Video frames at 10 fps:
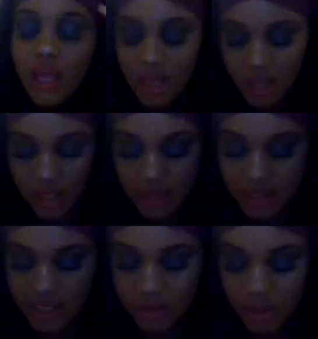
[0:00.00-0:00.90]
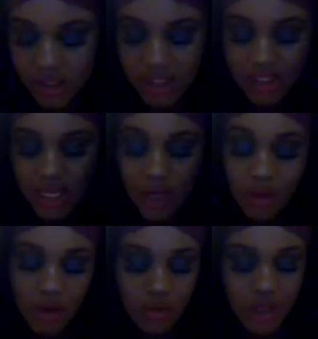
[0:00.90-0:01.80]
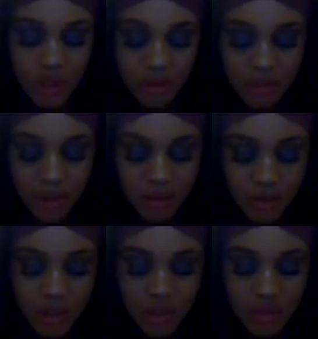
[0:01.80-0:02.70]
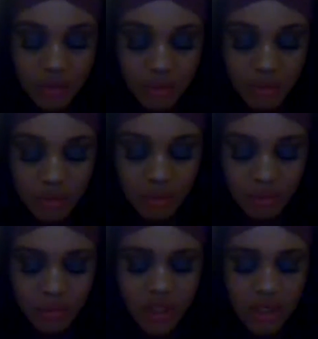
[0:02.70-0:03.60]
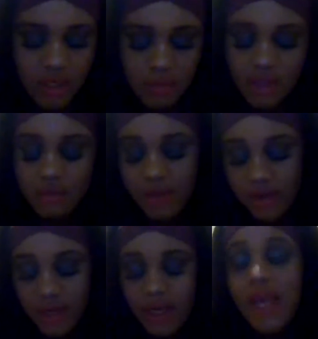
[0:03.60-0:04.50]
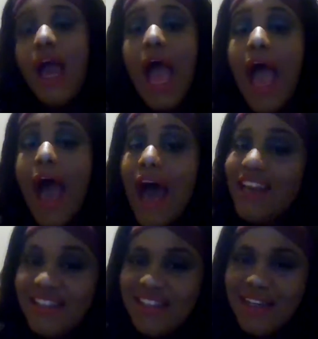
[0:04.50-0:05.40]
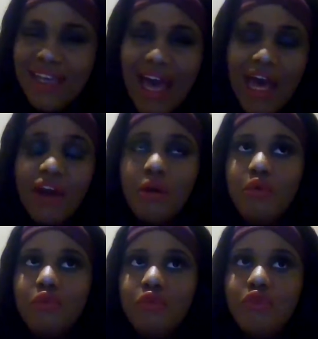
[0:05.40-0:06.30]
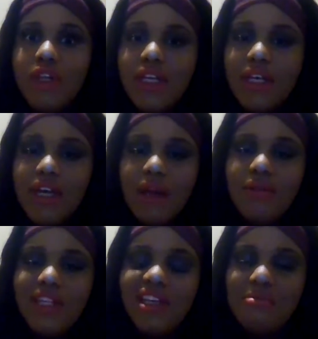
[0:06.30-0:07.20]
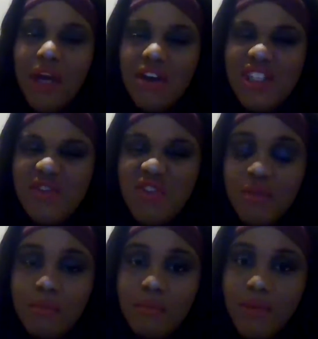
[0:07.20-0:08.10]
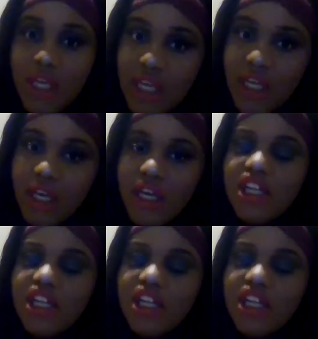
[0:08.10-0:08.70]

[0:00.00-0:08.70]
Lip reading: Okay, the next question is, how old do you want to be when you get married? Honestly, I don't think marriage is for me,